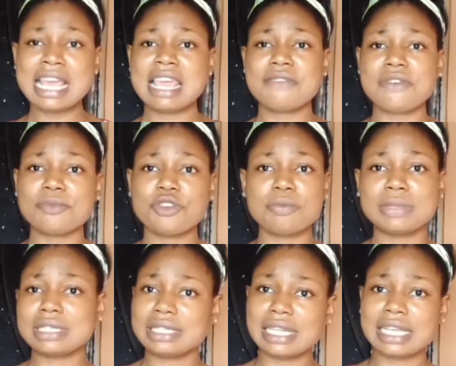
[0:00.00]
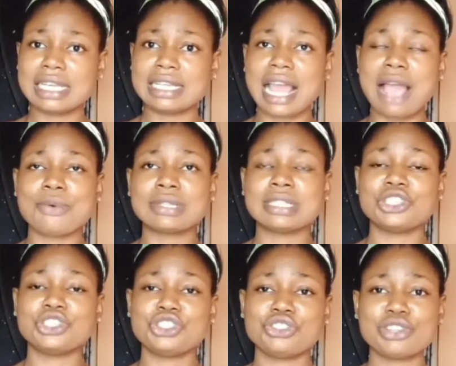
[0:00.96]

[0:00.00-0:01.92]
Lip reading: If I'm not mistaken, I was in junior